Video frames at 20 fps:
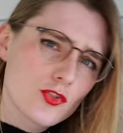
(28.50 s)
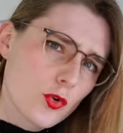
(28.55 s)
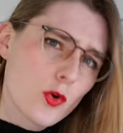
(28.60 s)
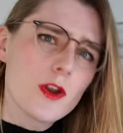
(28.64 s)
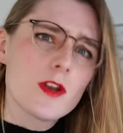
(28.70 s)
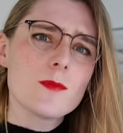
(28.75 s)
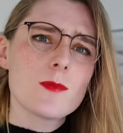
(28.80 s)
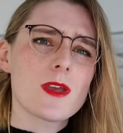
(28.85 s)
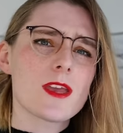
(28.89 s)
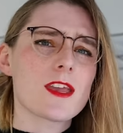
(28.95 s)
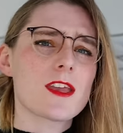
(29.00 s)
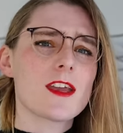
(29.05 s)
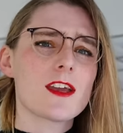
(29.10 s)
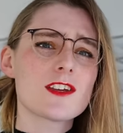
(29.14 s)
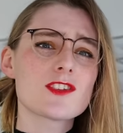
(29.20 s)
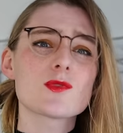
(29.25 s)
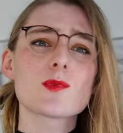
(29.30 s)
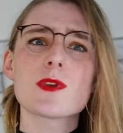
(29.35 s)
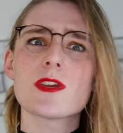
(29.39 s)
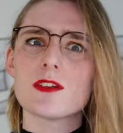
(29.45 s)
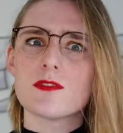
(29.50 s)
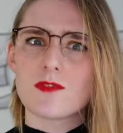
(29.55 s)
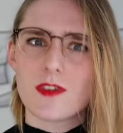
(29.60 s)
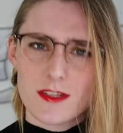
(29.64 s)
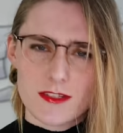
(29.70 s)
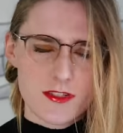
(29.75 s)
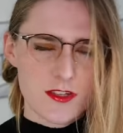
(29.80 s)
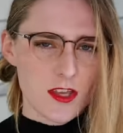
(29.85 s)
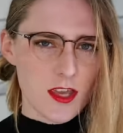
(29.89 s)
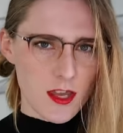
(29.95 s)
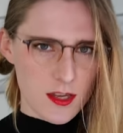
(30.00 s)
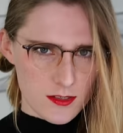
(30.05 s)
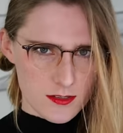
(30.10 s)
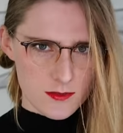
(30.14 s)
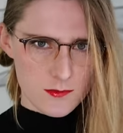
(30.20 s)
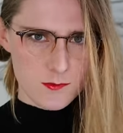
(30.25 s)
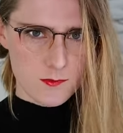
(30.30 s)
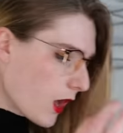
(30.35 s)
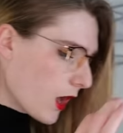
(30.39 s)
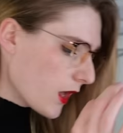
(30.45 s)
Join me as we investigate.
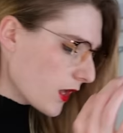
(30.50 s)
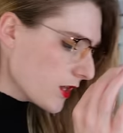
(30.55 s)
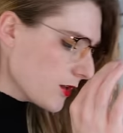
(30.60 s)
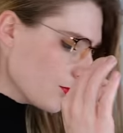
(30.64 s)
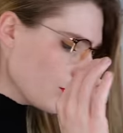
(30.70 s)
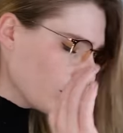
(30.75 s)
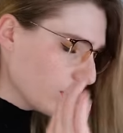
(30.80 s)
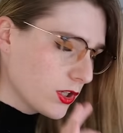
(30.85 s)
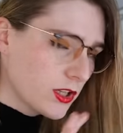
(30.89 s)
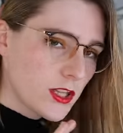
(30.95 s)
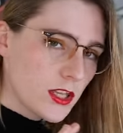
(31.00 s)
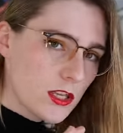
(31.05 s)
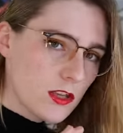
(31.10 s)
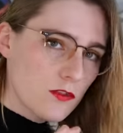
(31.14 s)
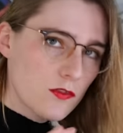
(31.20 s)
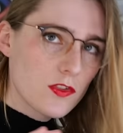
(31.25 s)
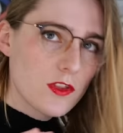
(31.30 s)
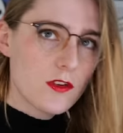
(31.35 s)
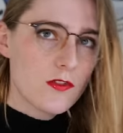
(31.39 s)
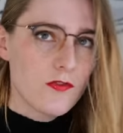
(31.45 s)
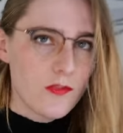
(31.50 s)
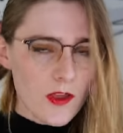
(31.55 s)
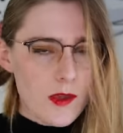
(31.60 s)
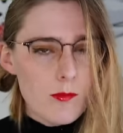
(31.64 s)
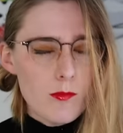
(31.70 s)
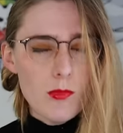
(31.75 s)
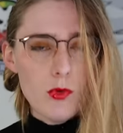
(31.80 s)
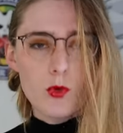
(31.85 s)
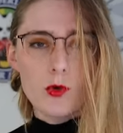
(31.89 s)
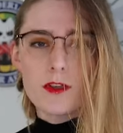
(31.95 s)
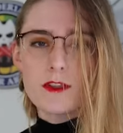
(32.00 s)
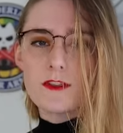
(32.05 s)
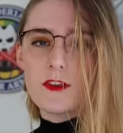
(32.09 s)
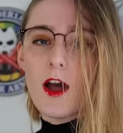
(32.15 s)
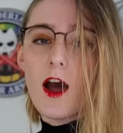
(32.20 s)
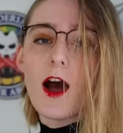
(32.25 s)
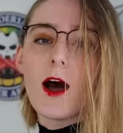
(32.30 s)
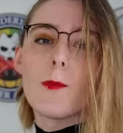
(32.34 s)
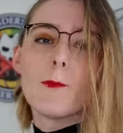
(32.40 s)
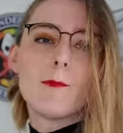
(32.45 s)
I believe that femboys
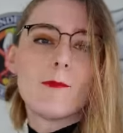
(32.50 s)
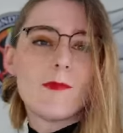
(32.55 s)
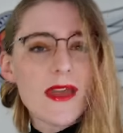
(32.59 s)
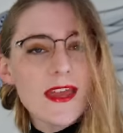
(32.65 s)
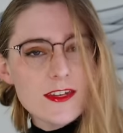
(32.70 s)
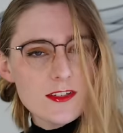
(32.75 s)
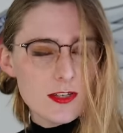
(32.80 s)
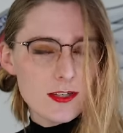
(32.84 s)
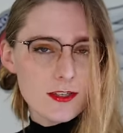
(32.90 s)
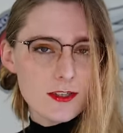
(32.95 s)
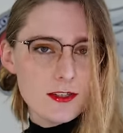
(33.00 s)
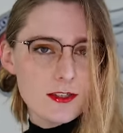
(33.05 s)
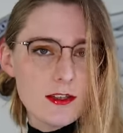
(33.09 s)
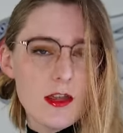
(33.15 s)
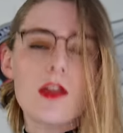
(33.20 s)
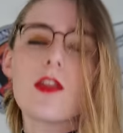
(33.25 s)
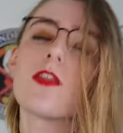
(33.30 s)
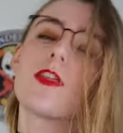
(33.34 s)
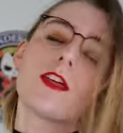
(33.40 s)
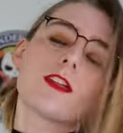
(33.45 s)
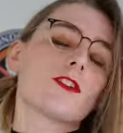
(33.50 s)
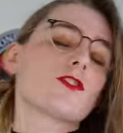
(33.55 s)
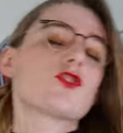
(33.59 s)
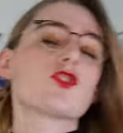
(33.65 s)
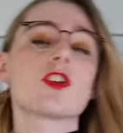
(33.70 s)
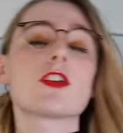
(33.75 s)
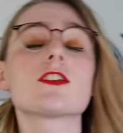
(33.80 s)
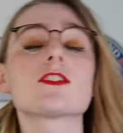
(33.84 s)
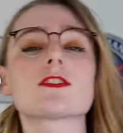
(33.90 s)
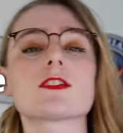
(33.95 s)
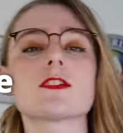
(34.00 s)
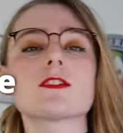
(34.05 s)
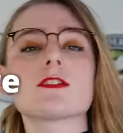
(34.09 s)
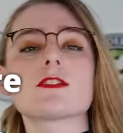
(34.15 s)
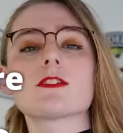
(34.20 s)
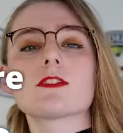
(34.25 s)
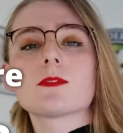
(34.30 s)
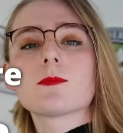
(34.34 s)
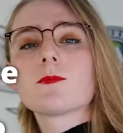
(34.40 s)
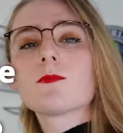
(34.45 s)
are better than
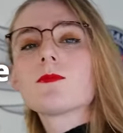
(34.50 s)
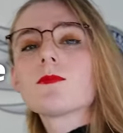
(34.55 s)
Jesus.